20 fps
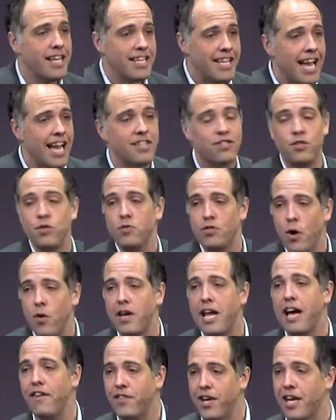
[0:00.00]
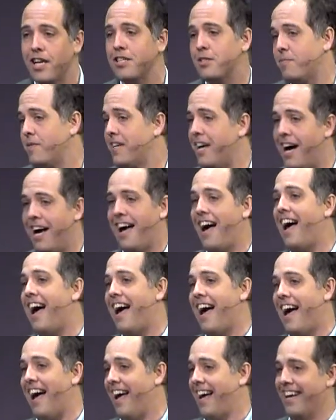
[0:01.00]
Yes, you don't have a husband. Ha
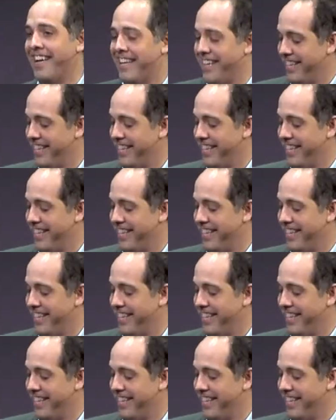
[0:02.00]
ha.